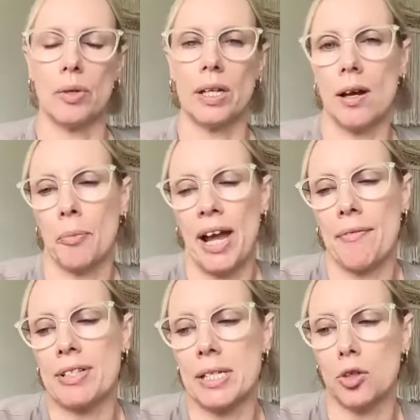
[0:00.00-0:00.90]
and we
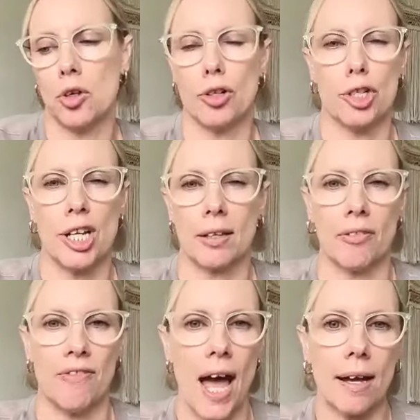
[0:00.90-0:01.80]
have a skill called check
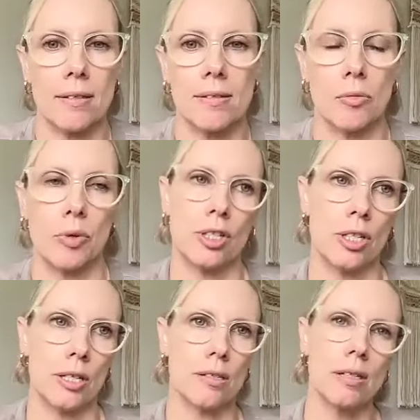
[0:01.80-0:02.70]
the facts,
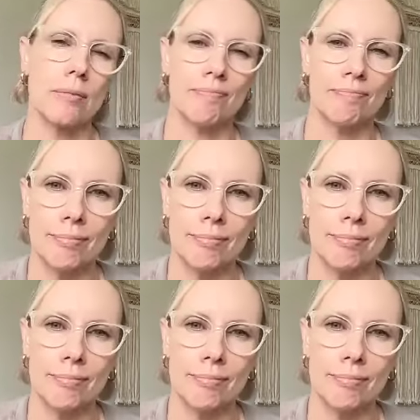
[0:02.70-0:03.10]
which is